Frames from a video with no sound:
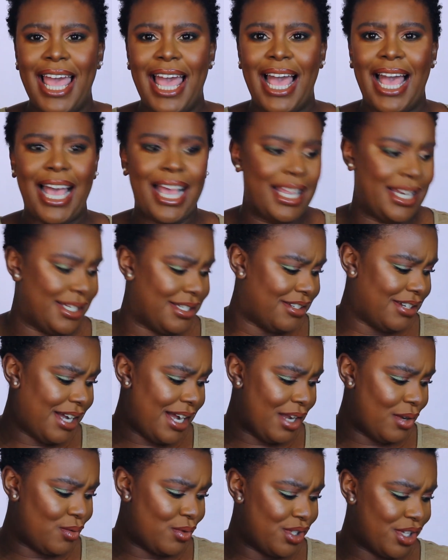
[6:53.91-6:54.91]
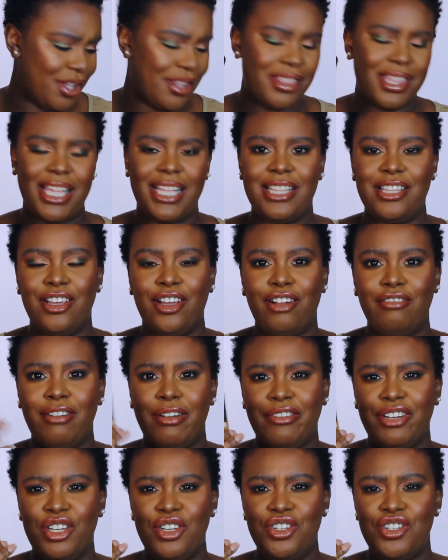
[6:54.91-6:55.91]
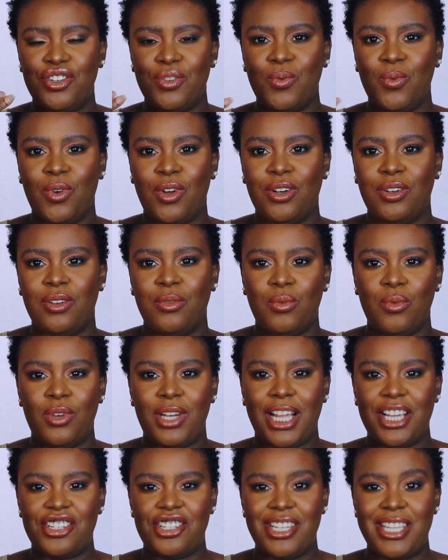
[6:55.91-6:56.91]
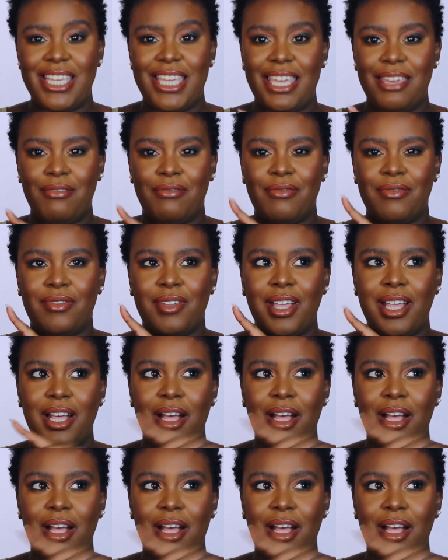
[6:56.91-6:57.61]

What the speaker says: and I also think the Revolution one would actually give